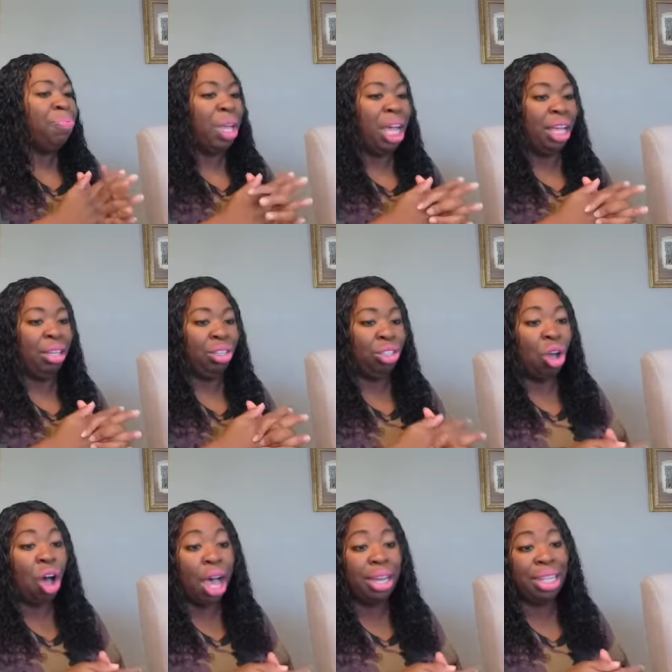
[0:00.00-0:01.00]
um,
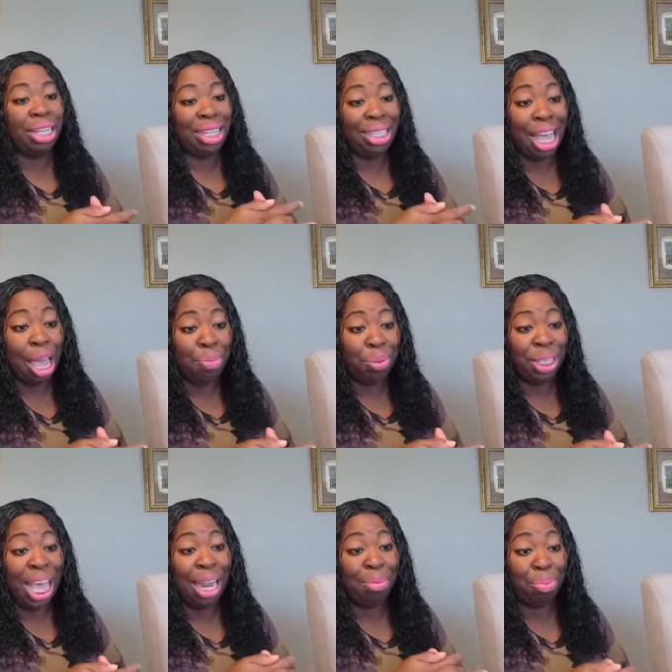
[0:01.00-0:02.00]
taught the disciples
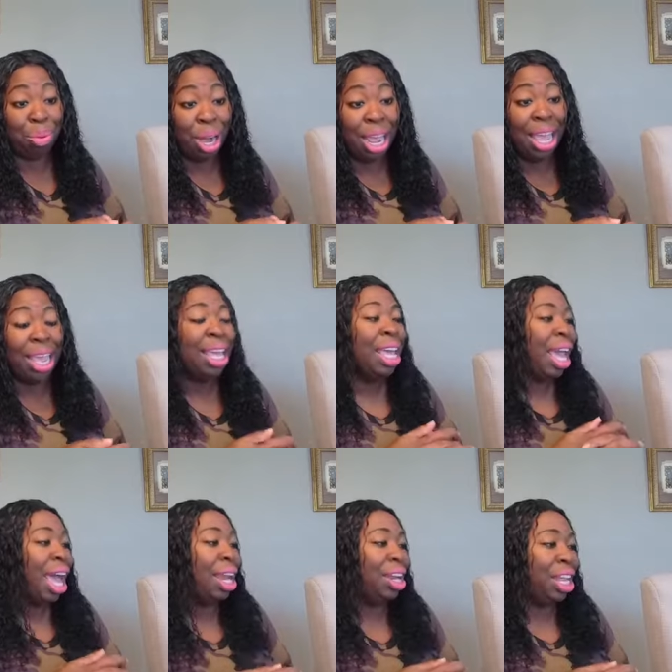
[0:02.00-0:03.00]
how to pray,
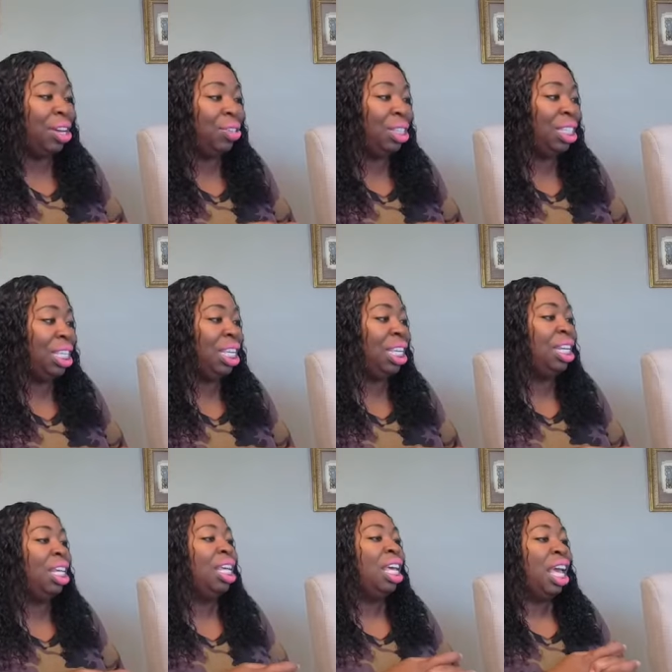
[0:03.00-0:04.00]
how to intercede.